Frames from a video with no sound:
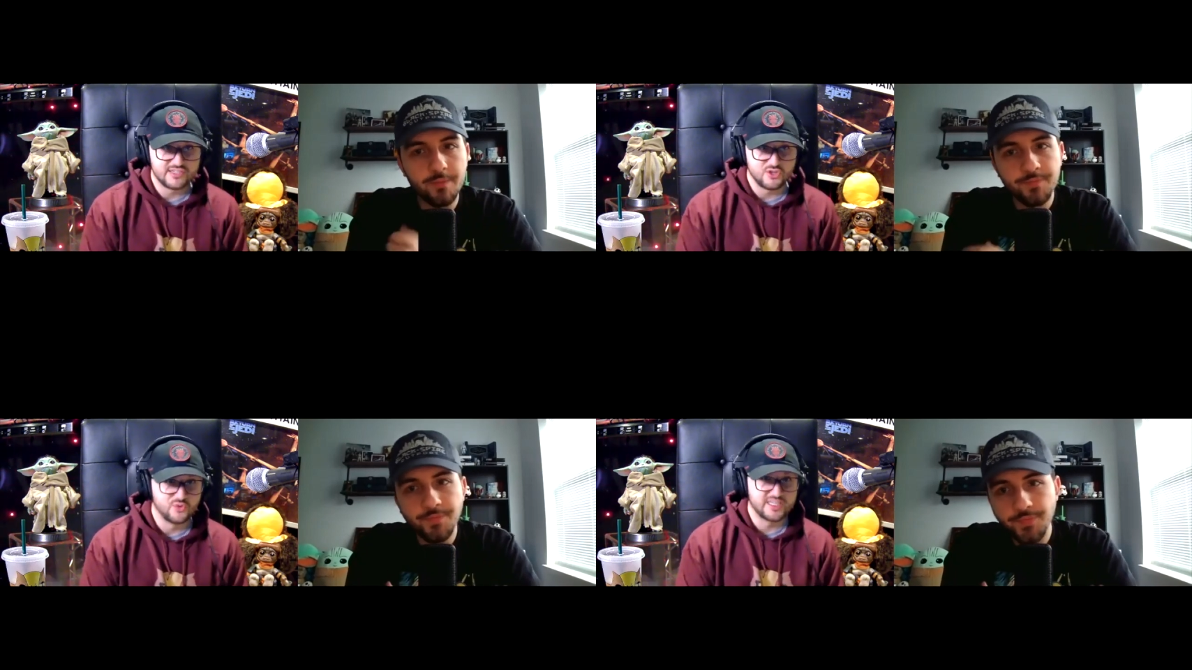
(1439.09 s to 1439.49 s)

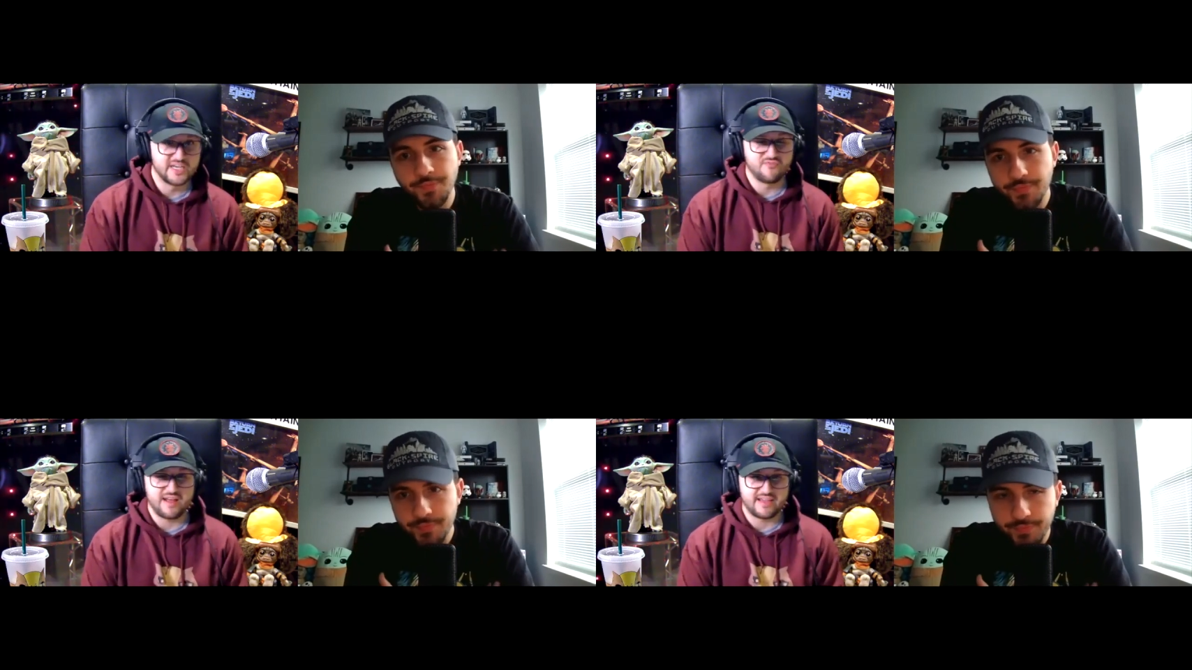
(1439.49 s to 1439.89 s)
Speaker 1: Luke didn't
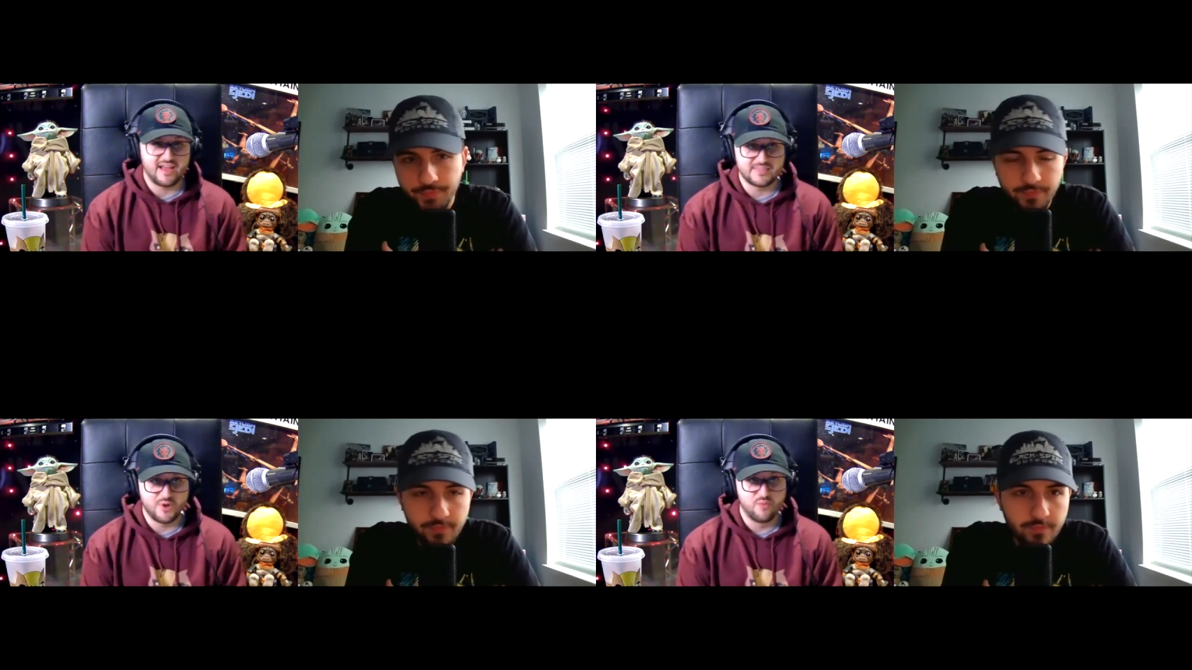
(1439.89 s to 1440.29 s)
recognize
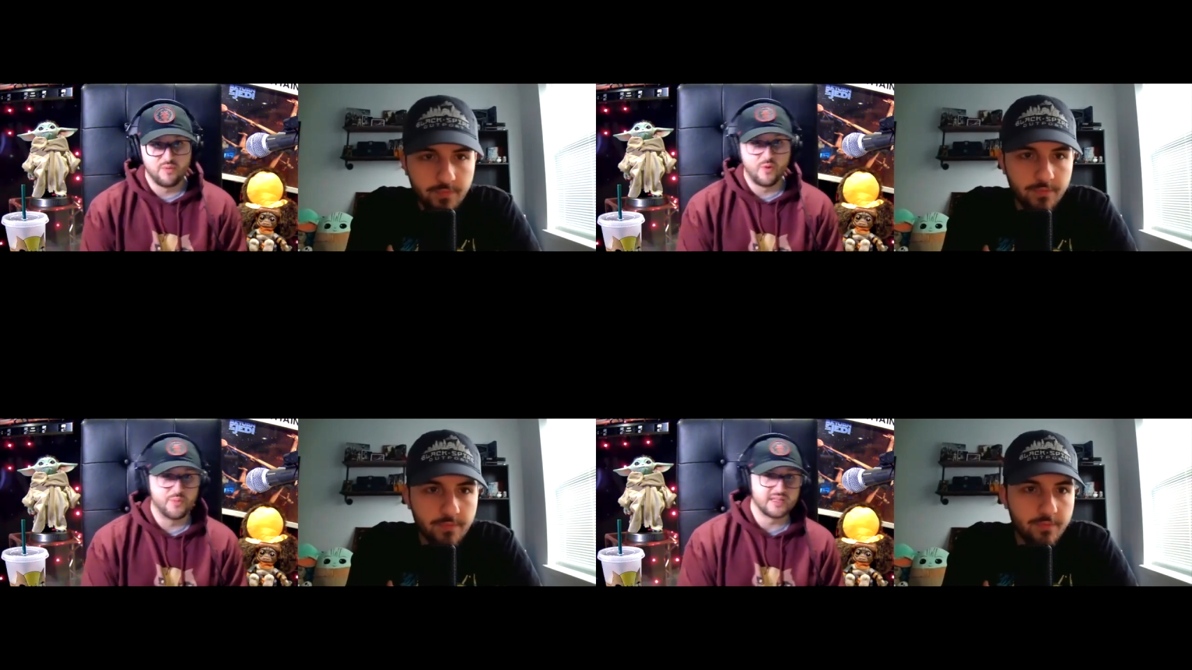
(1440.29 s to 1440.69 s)
Boba.
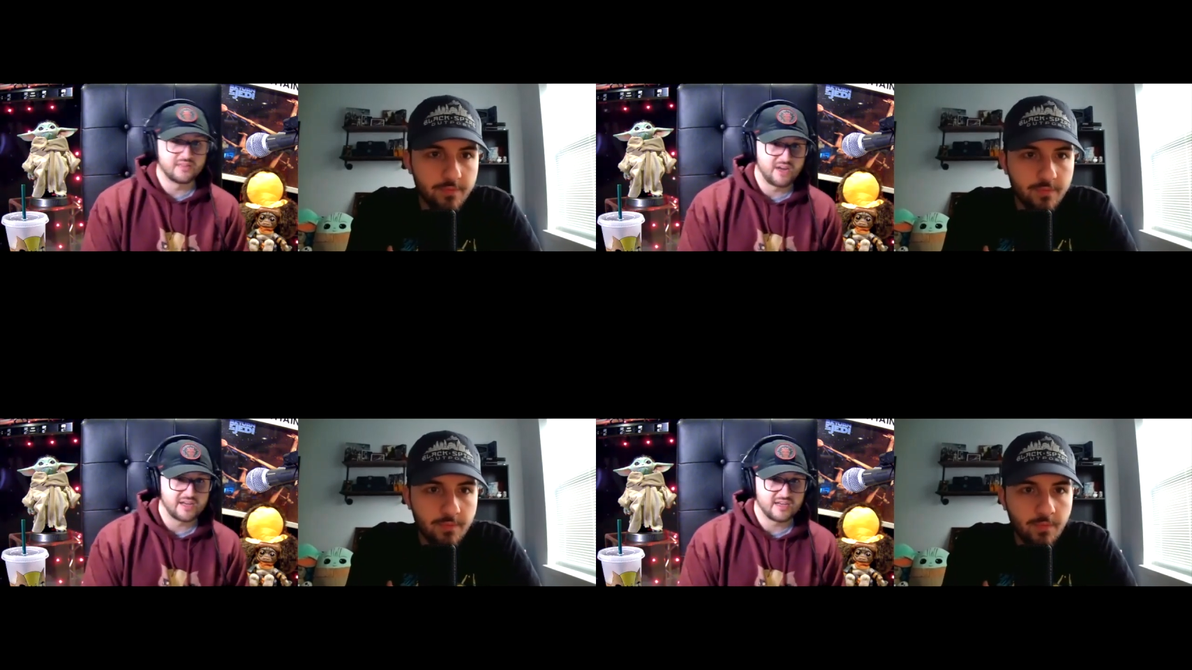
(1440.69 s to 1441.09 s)
Boba didn't
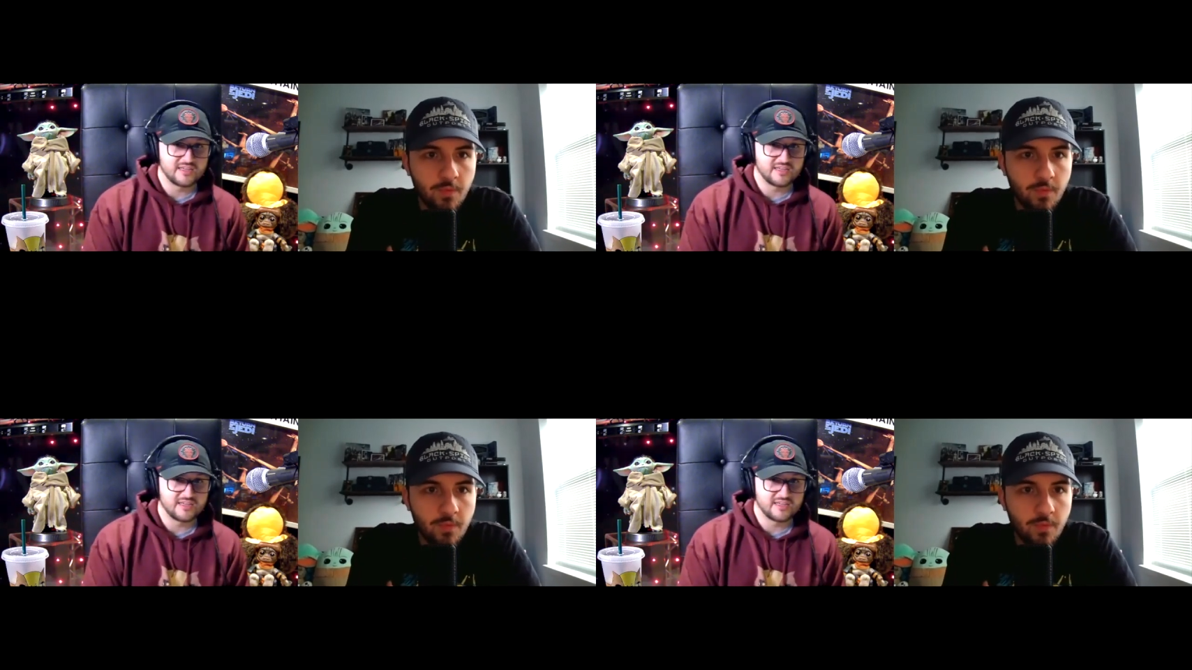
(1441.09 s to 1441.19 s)
recognize